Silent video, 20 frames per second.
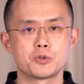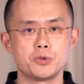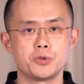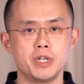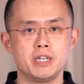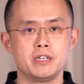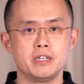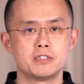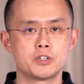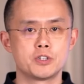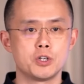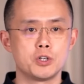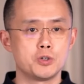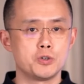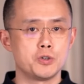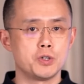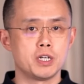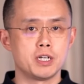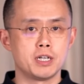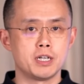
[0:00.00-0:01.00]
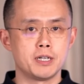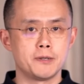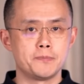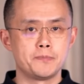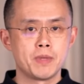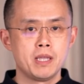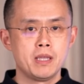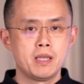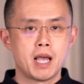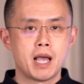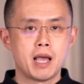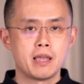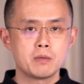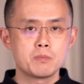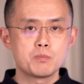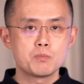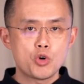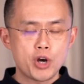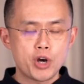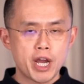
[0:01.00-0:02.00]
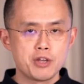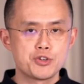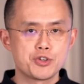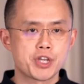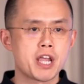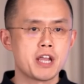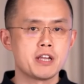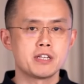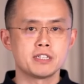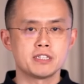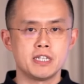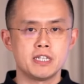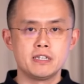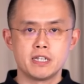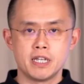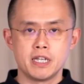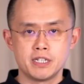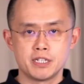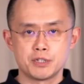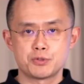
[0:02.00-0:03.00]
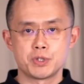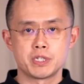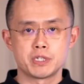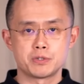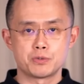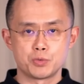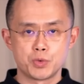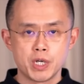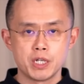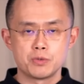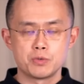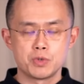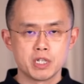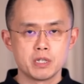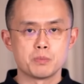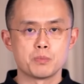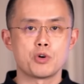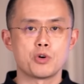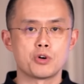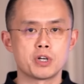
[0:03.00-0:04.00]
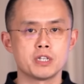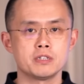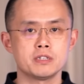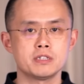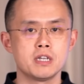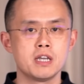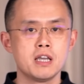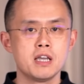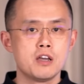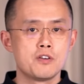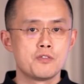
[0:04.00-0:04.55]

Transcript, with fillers: agree. So um, I think more education in the industry is really, really important.